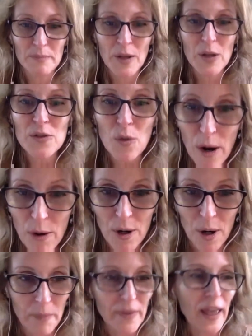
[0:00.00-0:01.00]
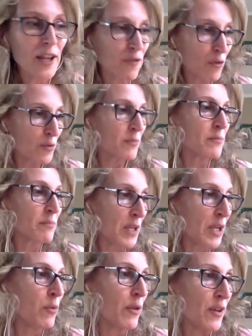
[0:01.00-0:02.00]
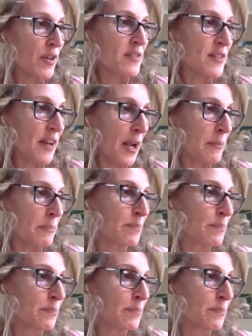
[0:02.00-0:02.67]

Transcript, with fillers: So, welcome. Thanks for being with us today.